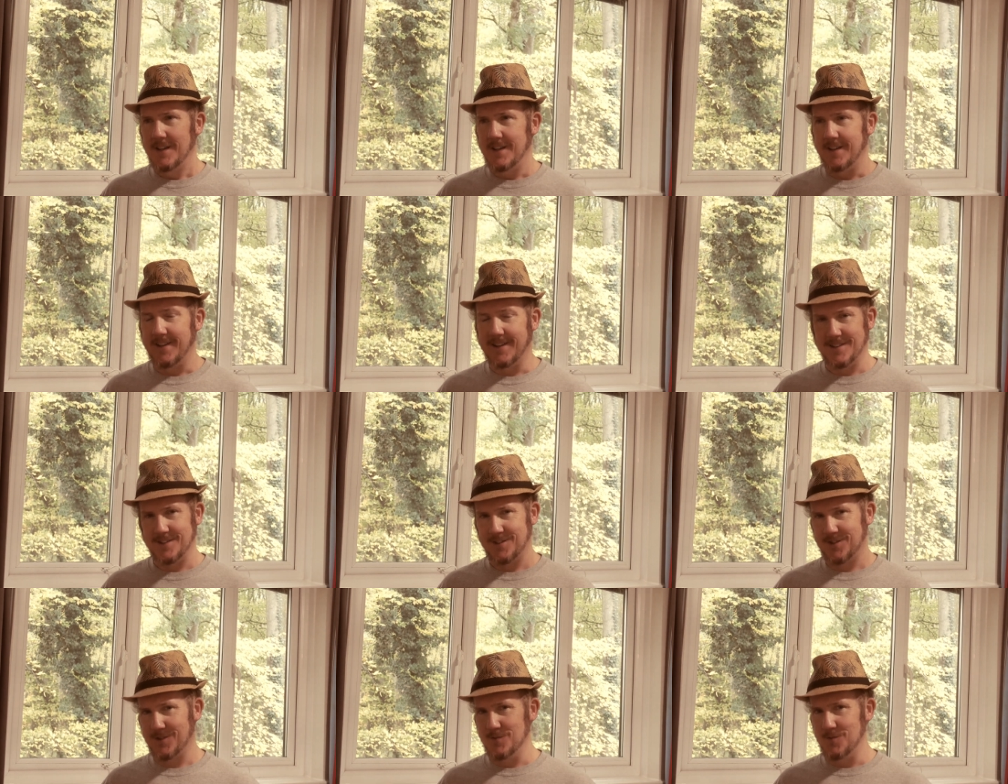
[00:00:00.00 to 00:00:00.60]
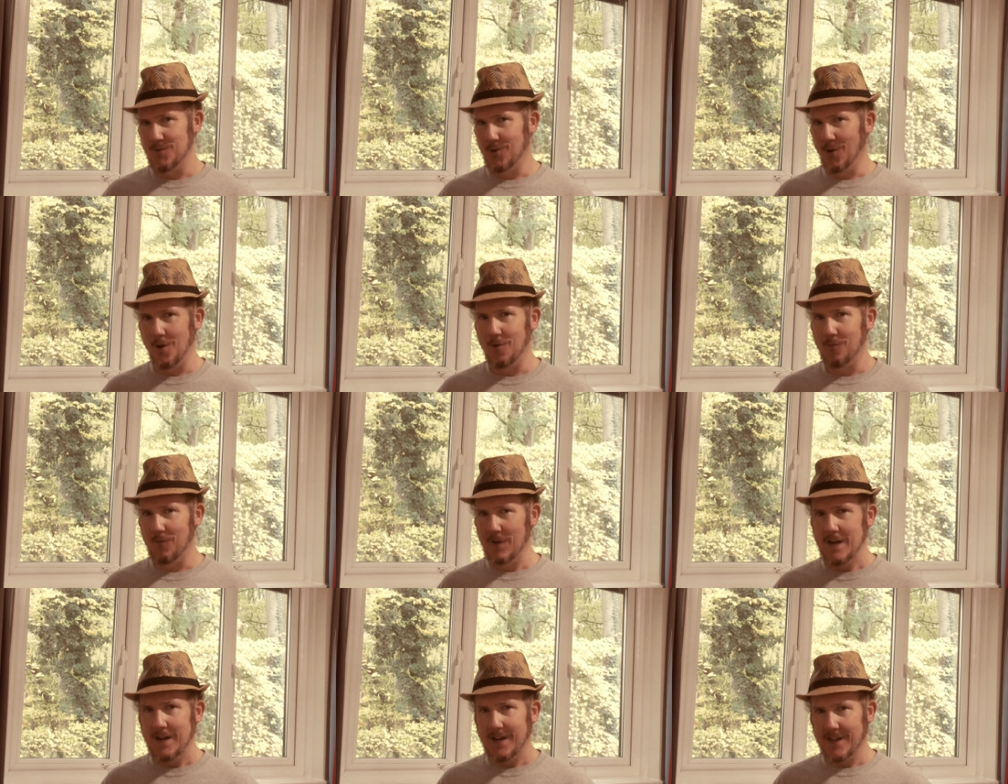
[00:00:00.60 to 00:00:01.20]
It's not
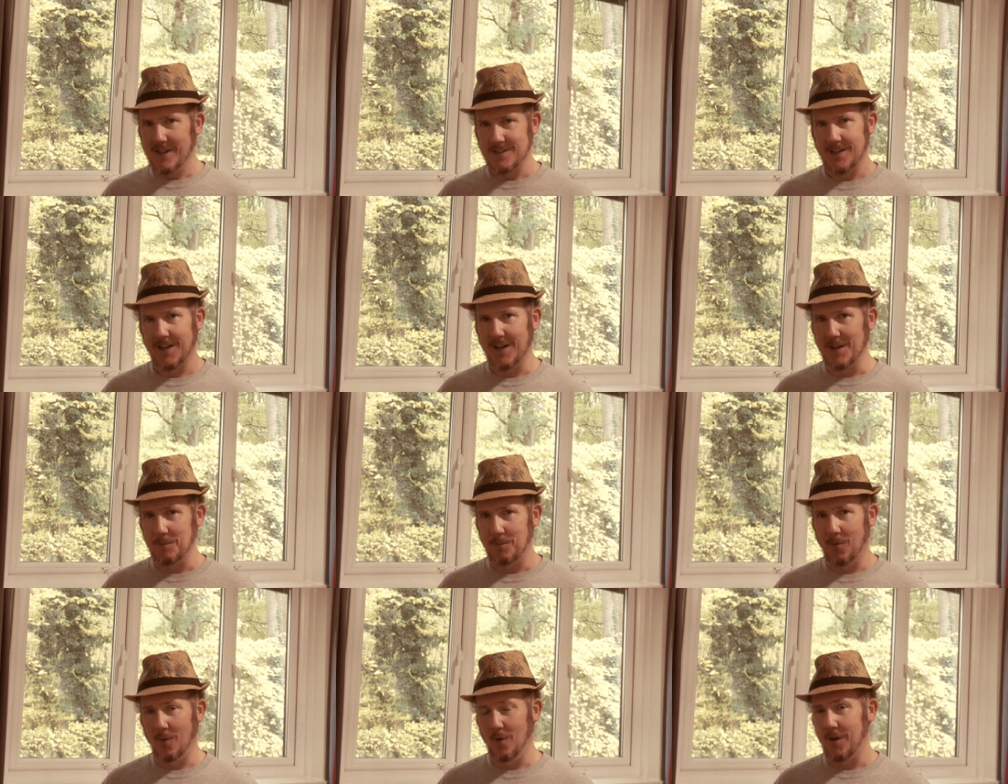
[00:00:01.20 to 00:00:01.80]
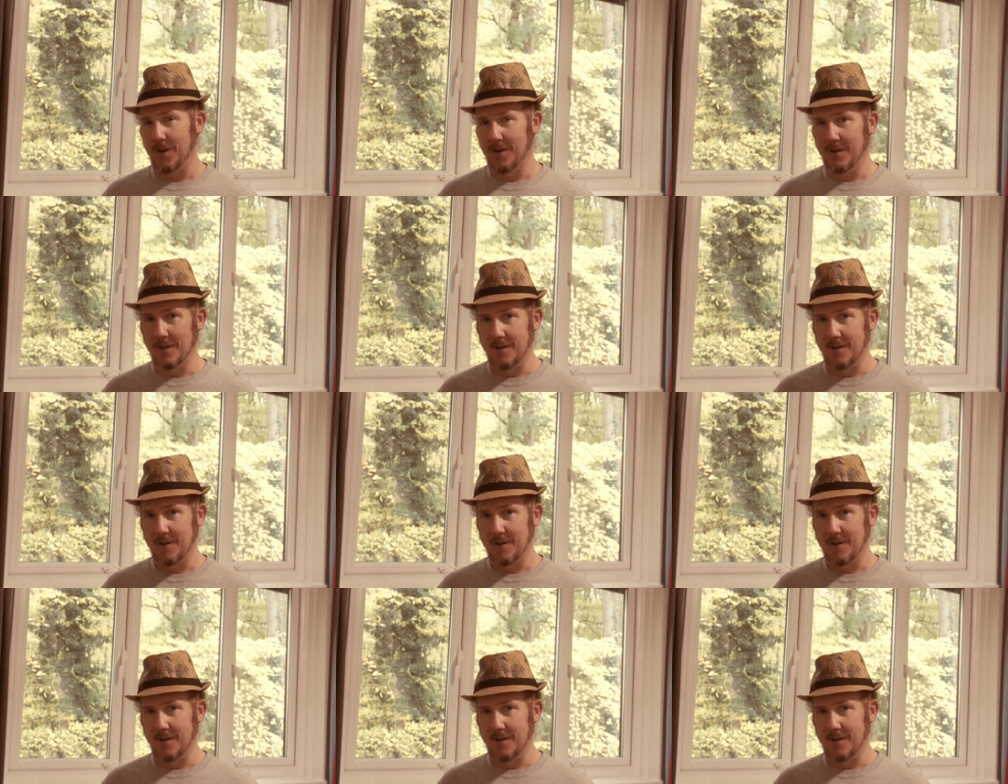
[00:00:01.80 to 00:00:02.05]
really a selling point,